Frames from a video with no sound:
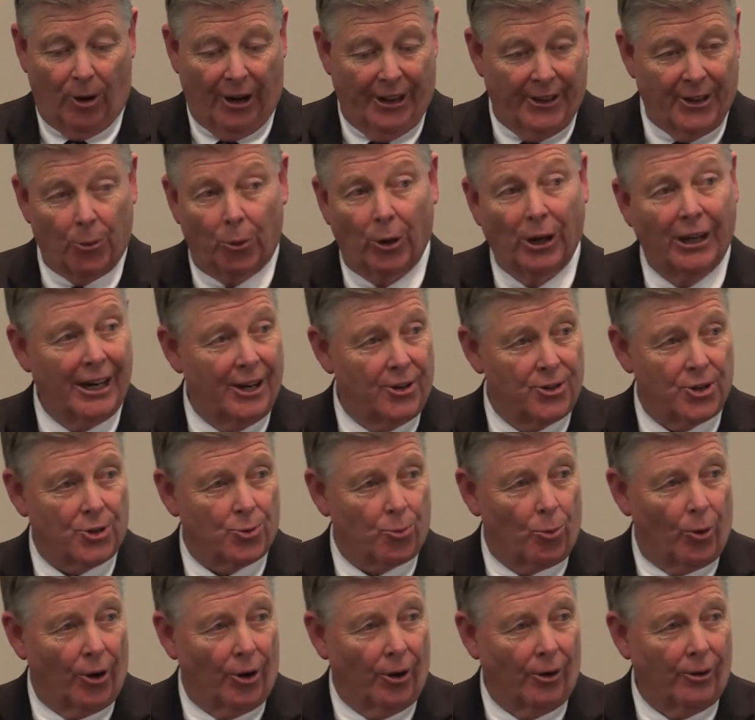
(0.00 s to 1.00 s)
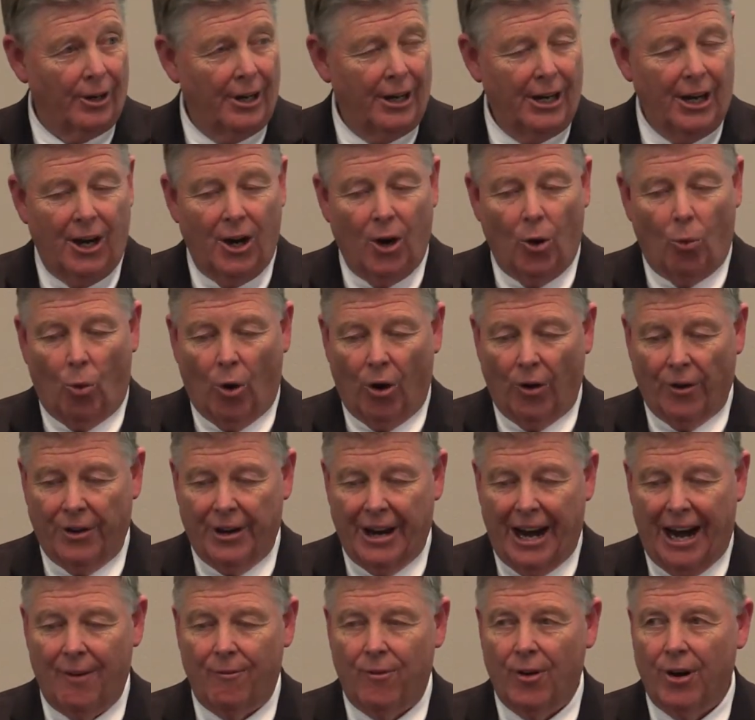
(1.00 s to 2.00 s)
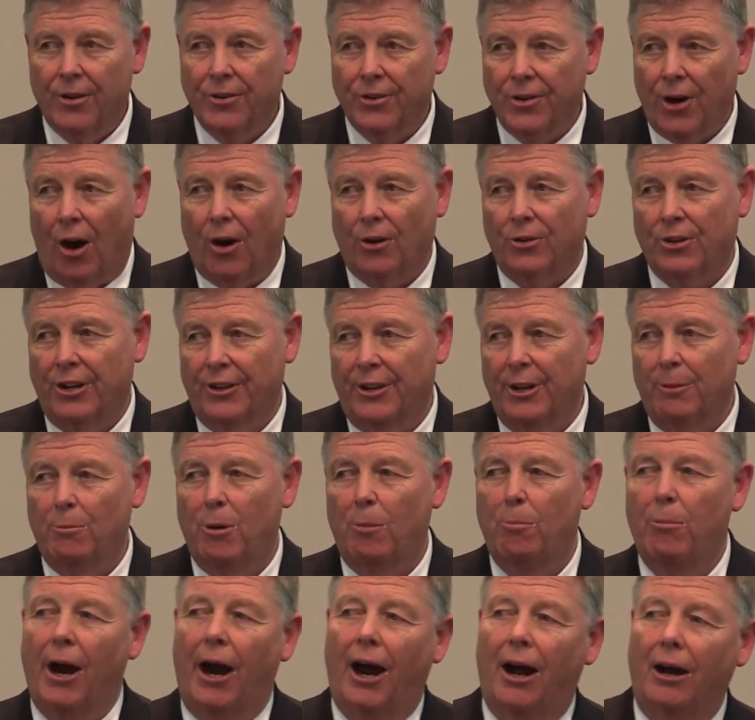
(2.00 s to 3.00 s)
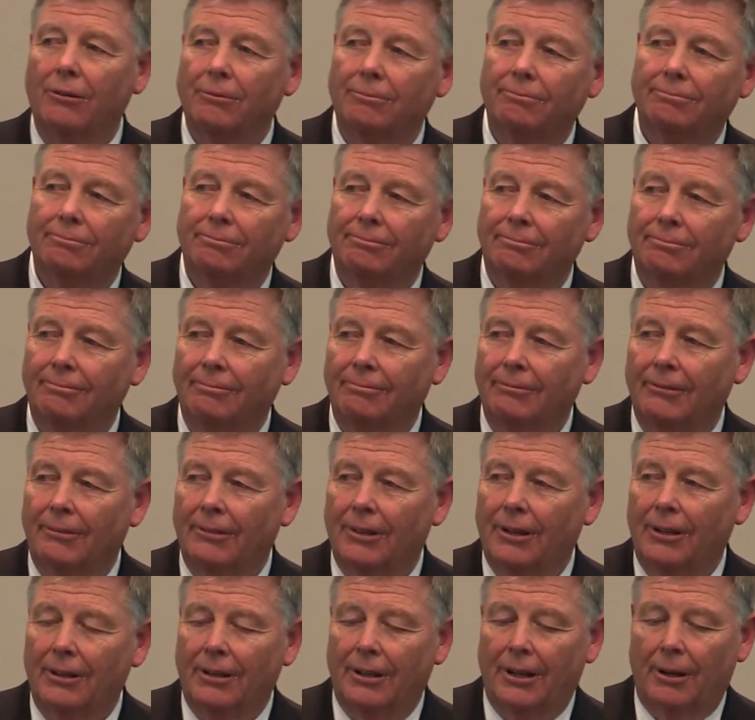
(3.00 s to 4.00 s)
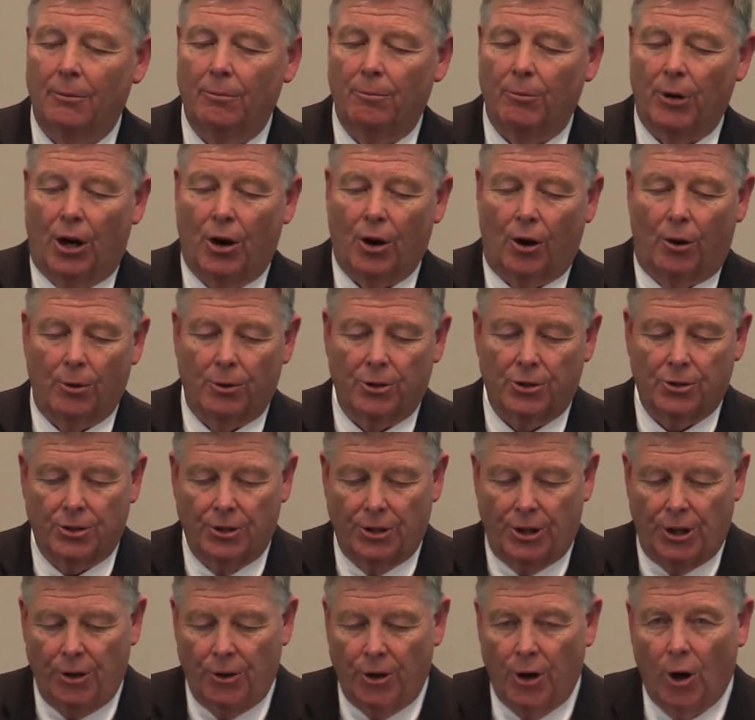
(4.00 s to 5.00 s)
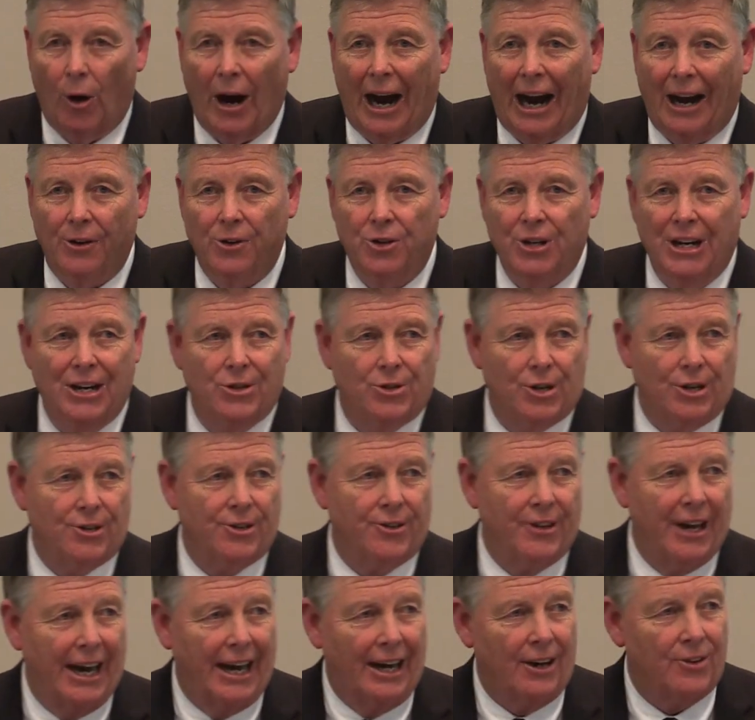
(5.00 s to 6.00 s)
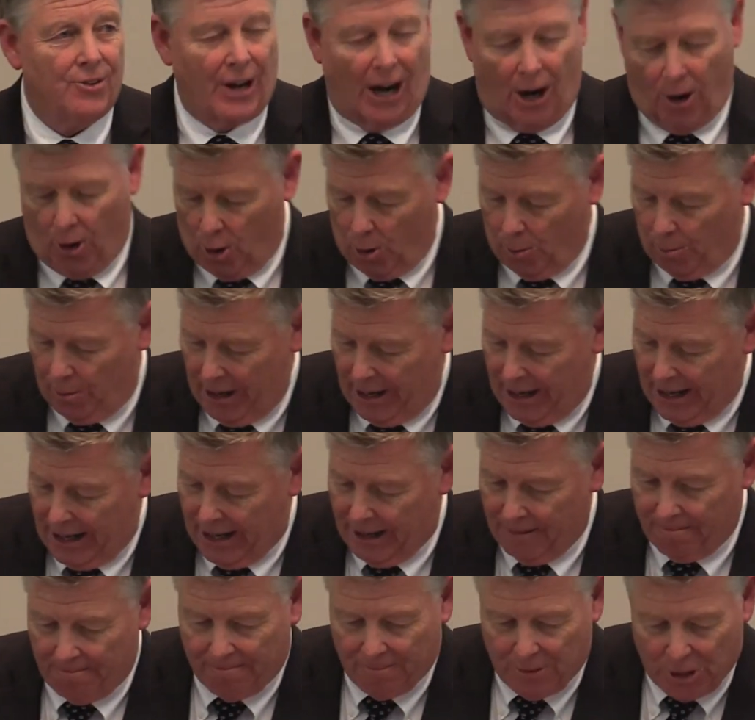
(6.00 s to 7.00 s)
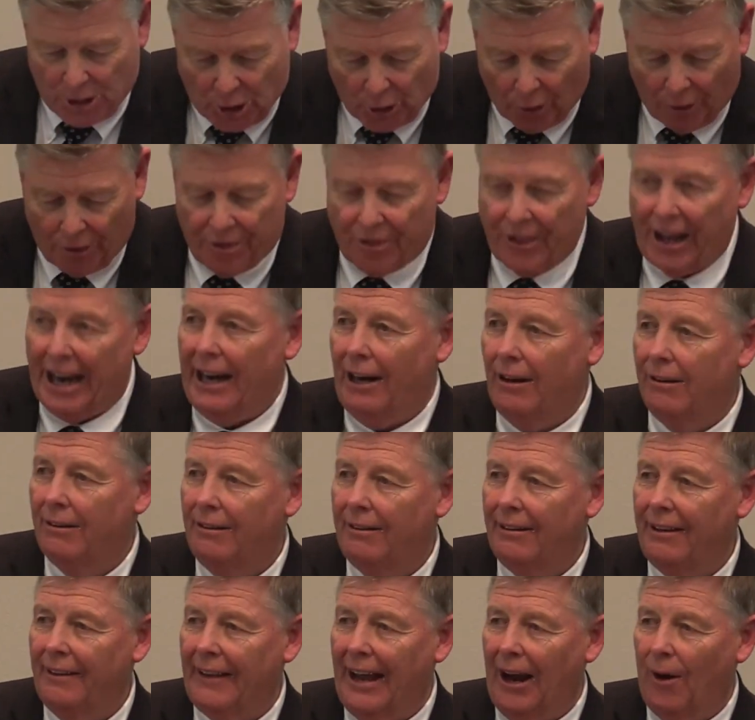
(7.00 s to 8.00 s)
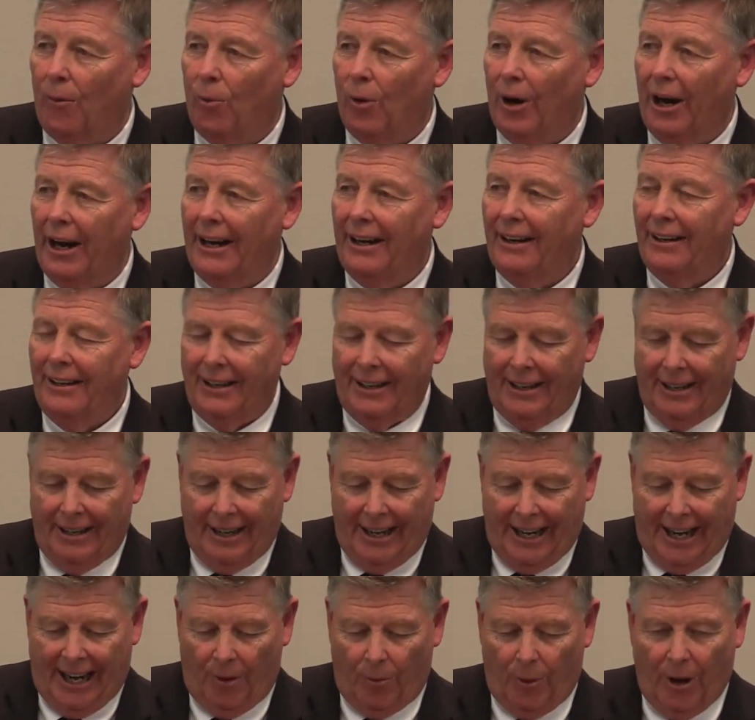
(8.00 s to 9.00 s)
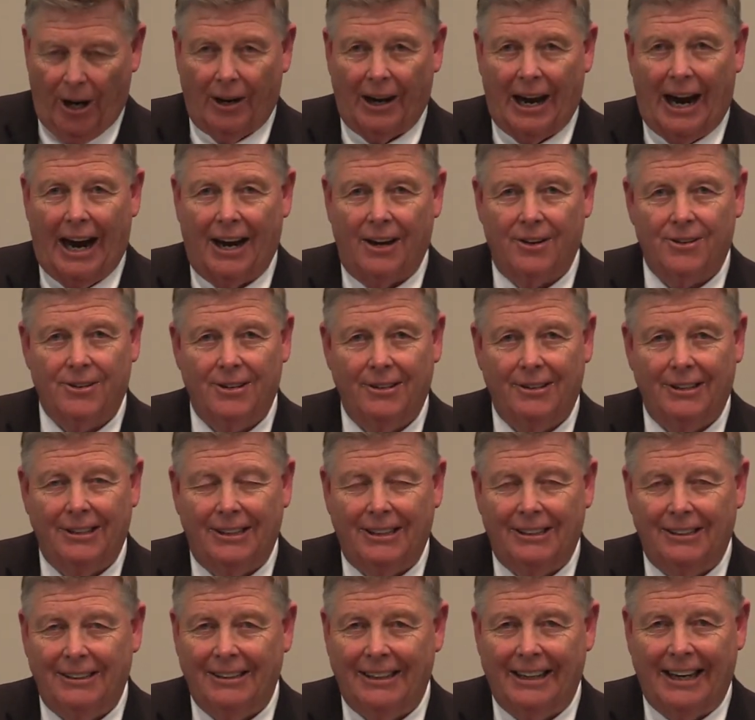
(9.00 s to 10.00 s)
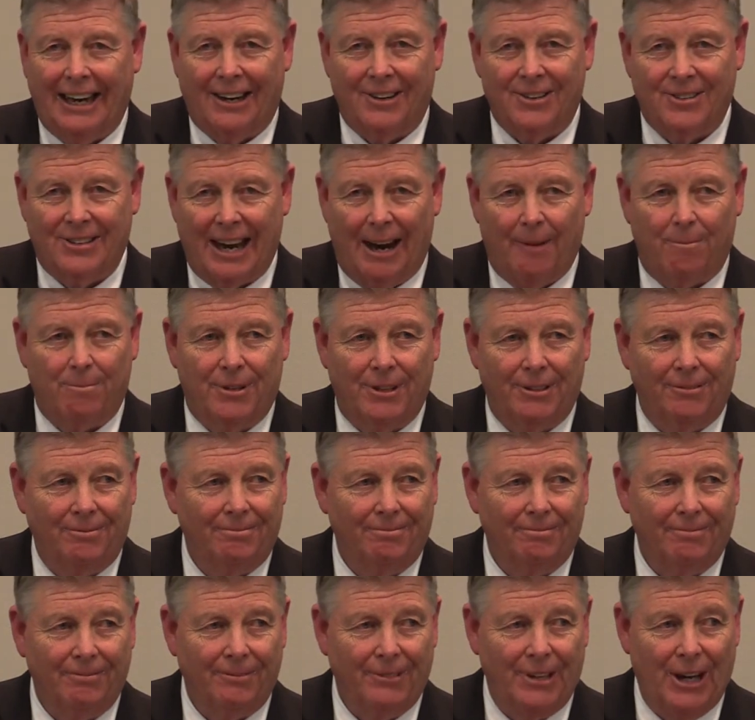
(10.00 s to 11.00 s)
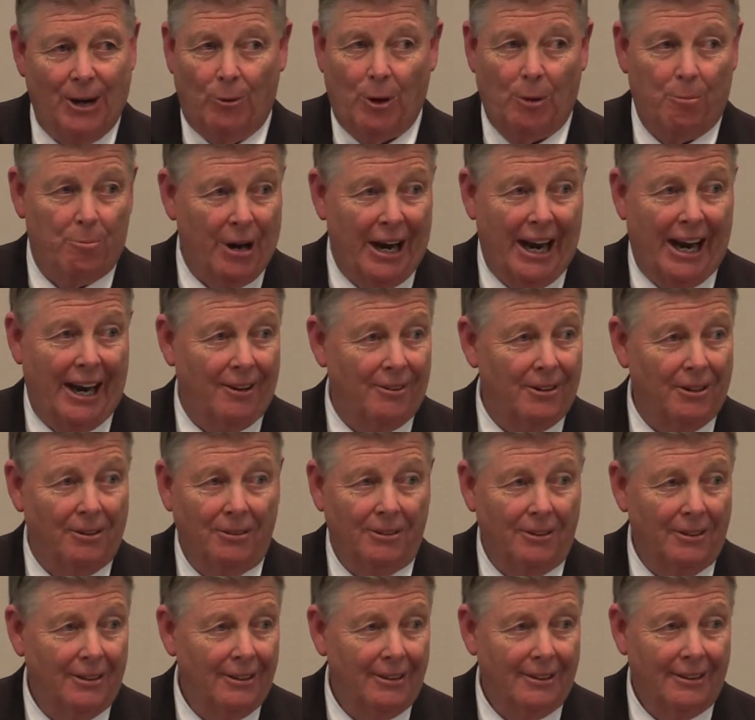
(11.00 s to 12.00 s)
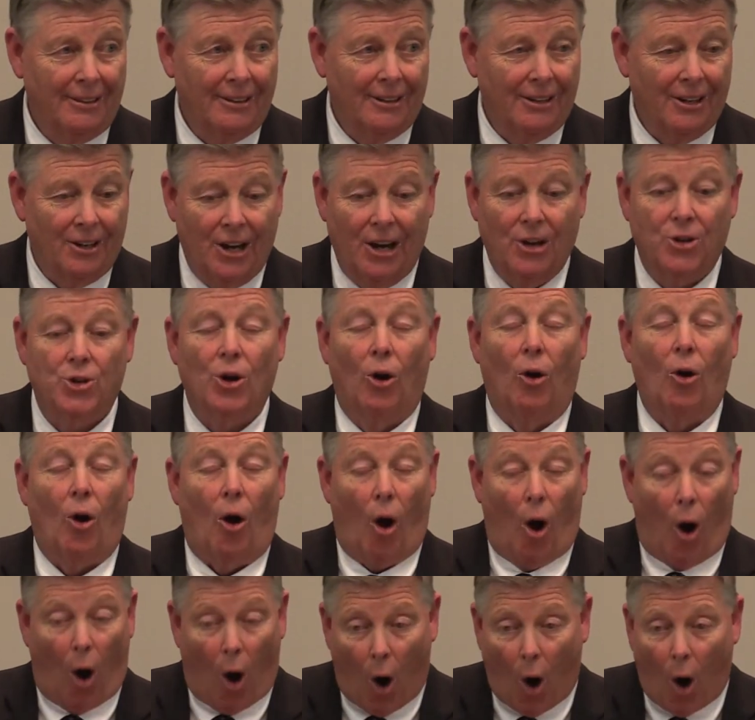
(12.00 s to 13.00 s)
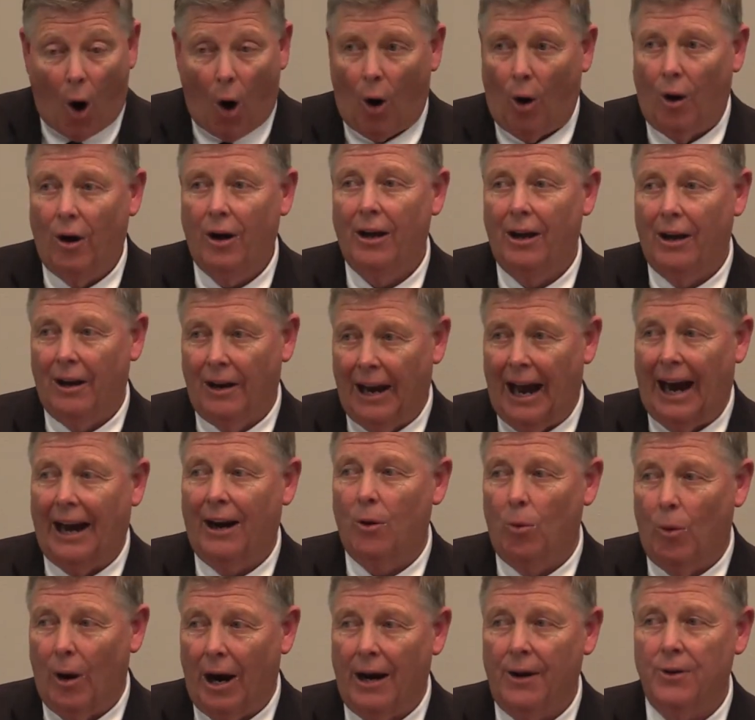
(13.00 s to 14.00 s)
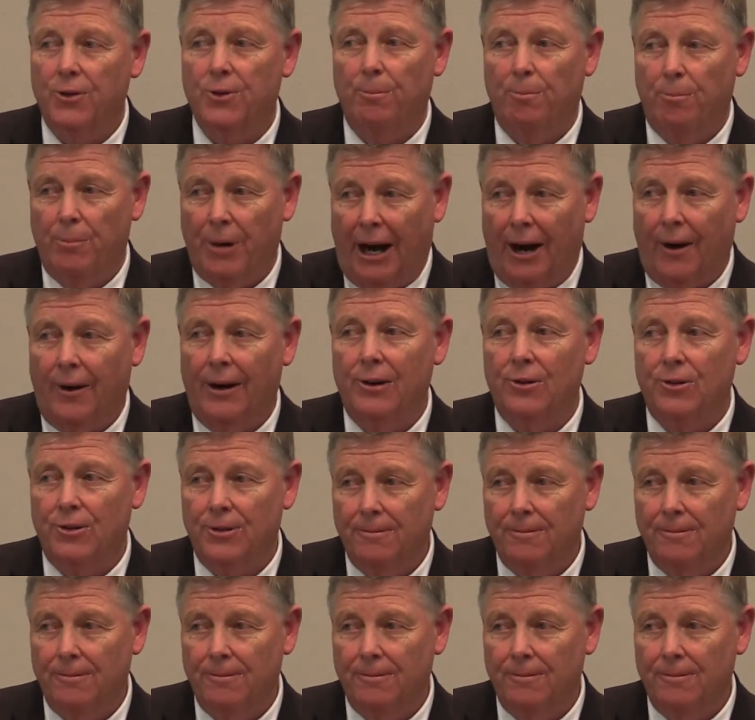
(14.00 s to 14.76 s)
in the religious world, will never talk to them about because you know how Jesus thinks. I hope you'll think that way and realize, except ye repent, ye shall all likewise perish.